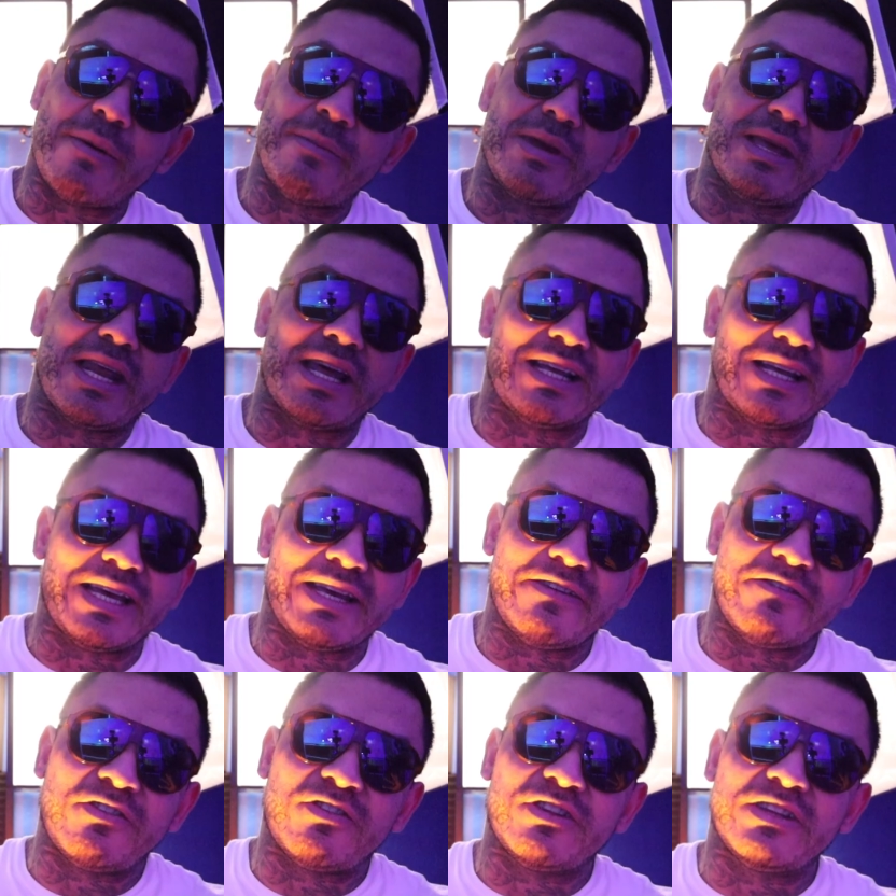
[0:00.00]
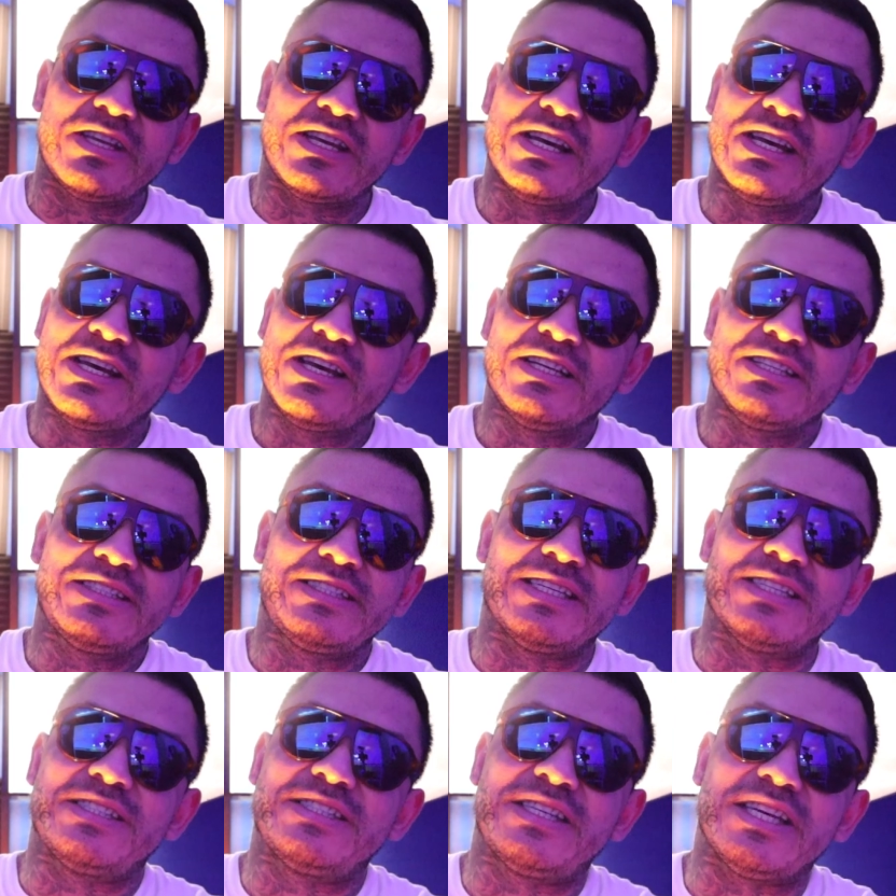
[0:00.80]
I mean, even
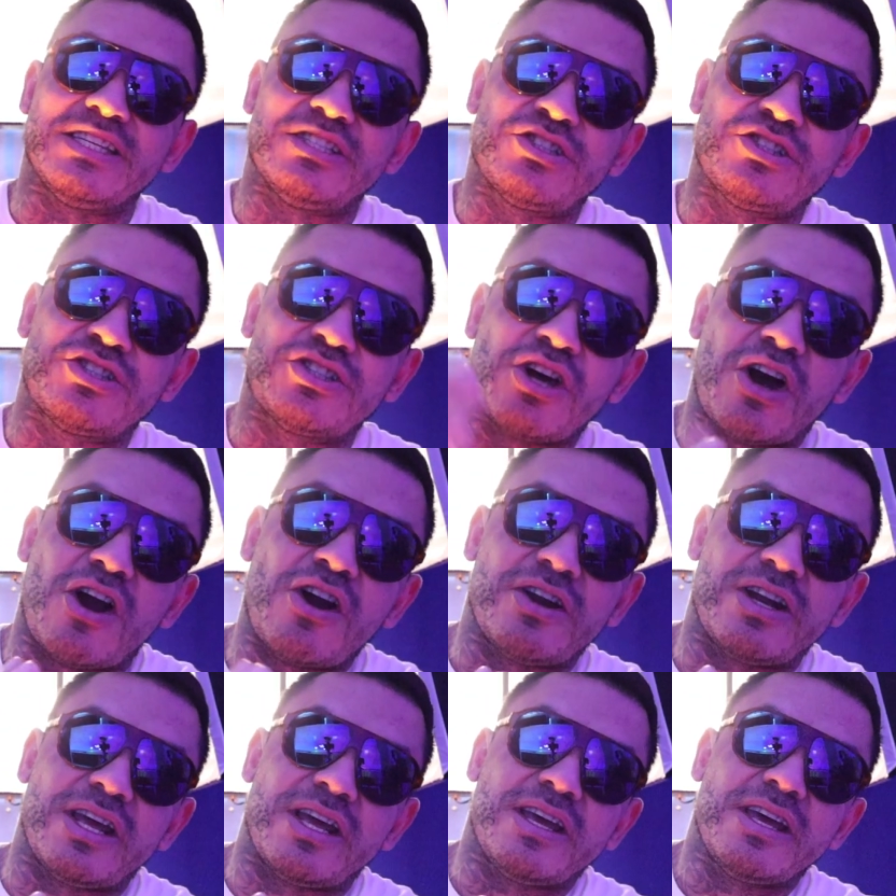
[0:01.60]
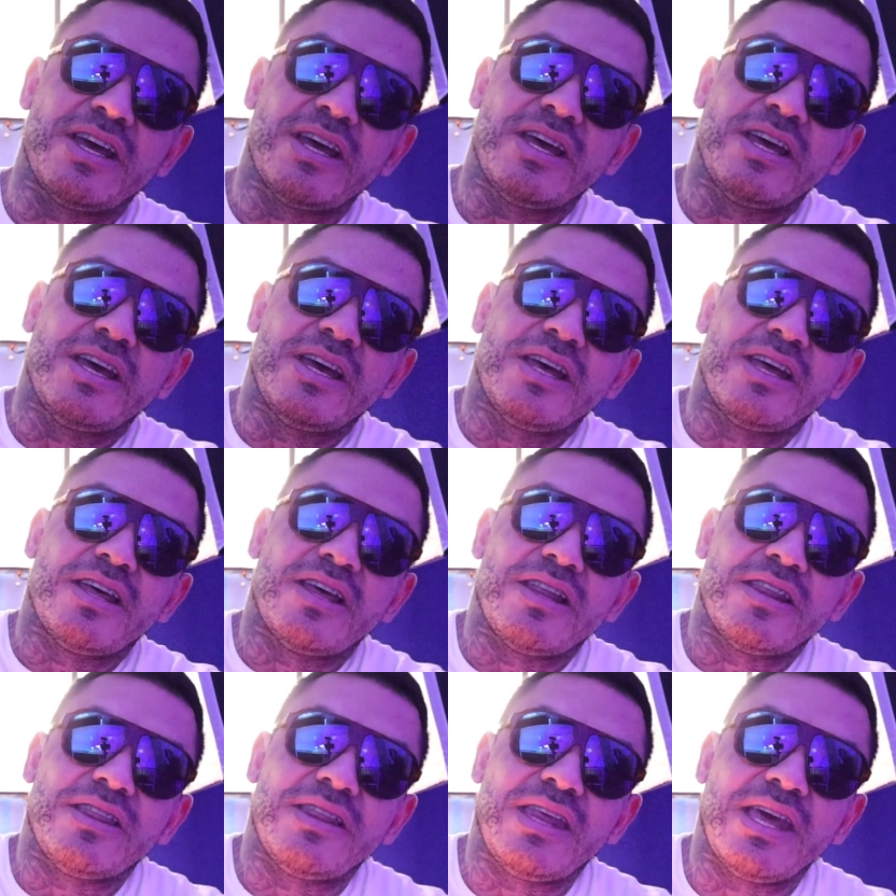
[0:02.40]
since they started,
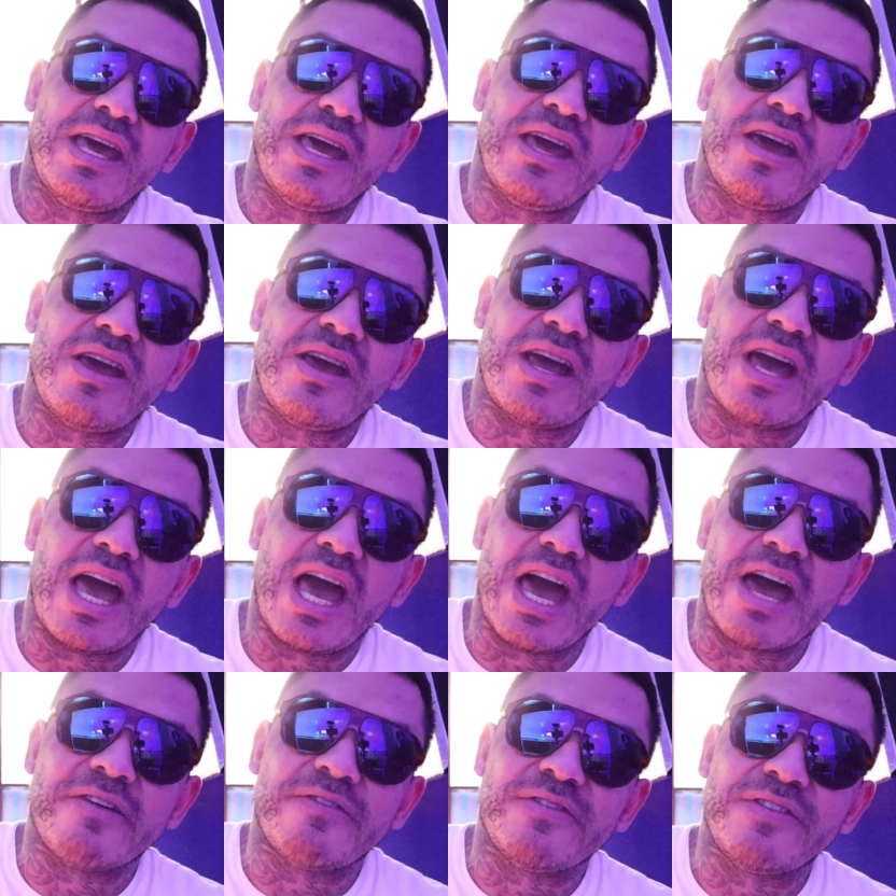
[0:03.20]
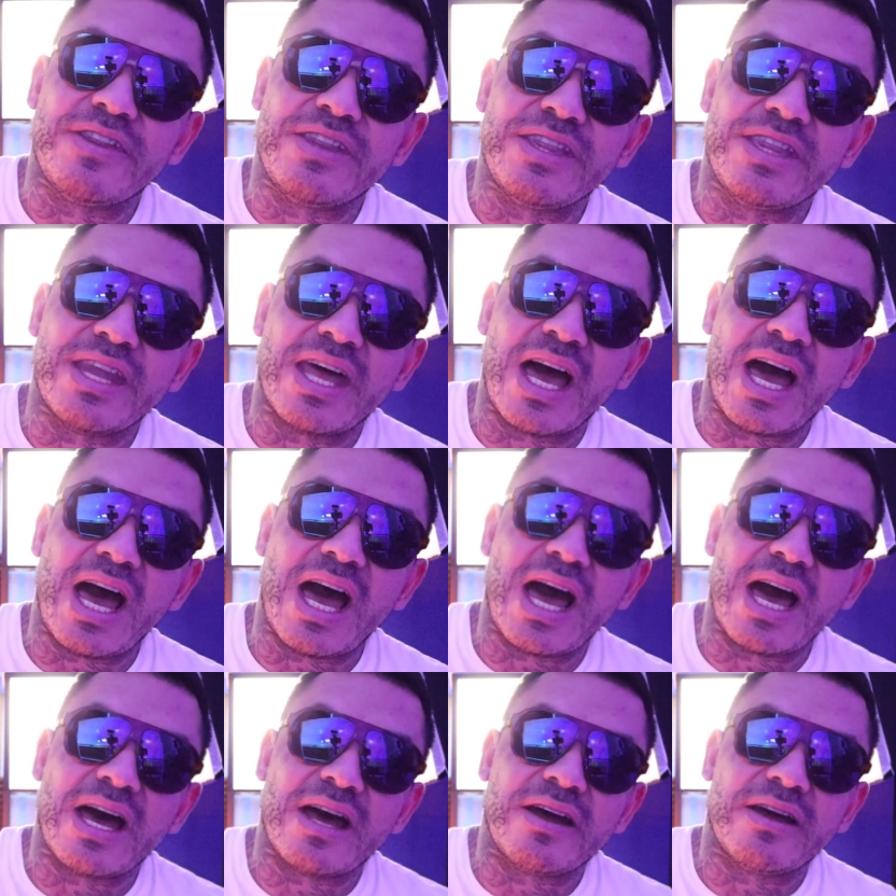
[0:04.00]
they have
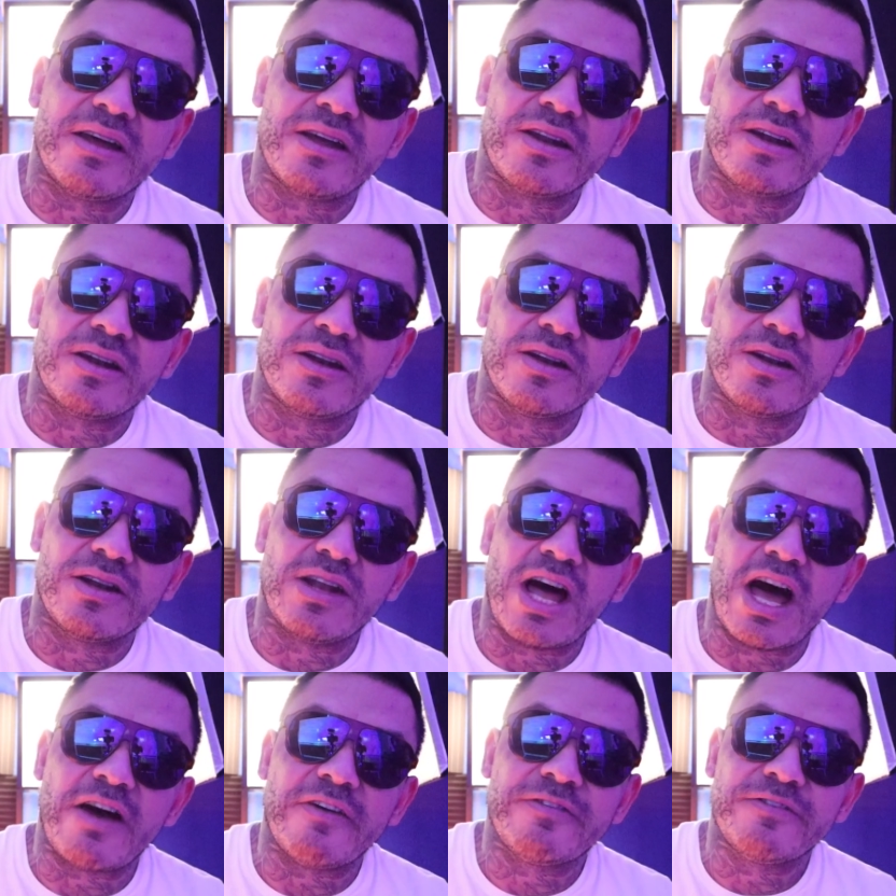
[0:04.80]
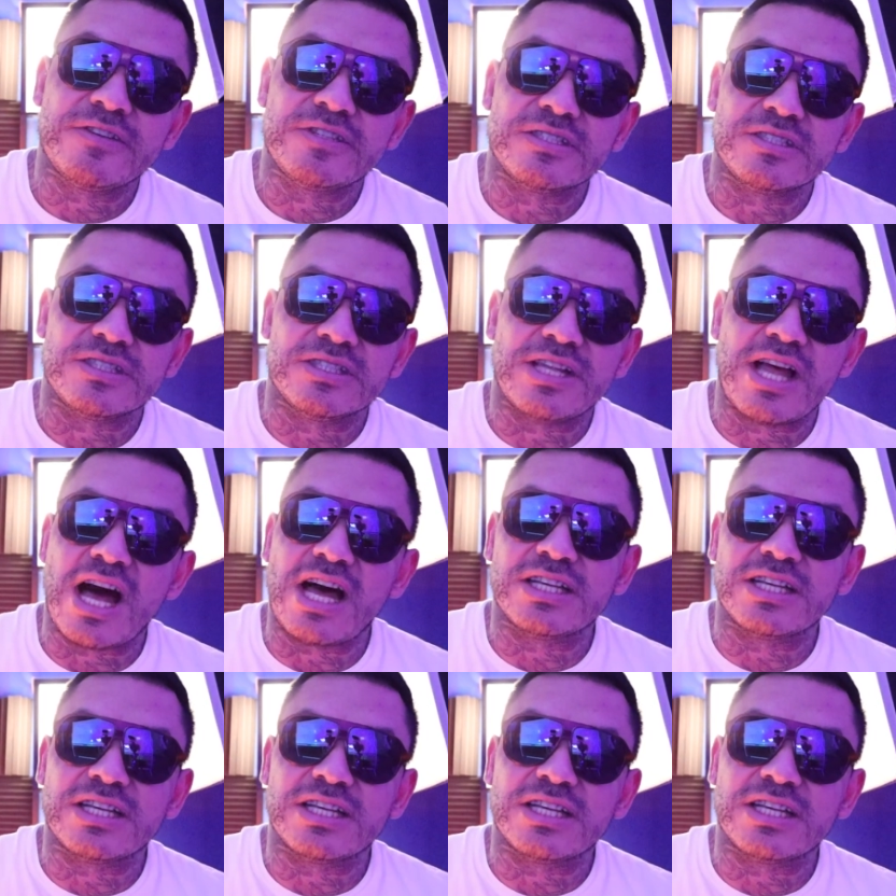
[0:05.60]
not lost